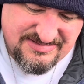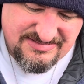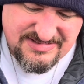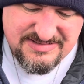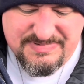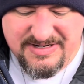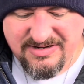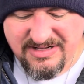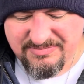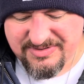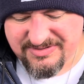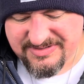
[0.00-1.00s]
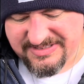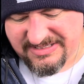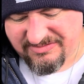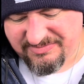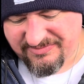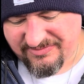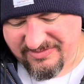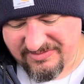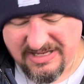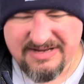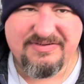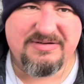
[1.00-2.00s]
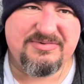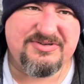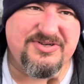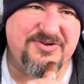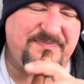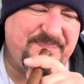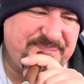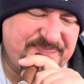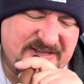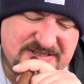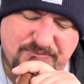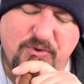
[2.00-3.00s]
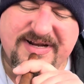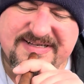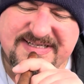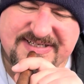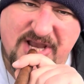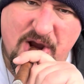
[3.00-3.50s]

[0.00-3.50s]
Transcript: it's better to humble yourself before life humbles you. The point is this.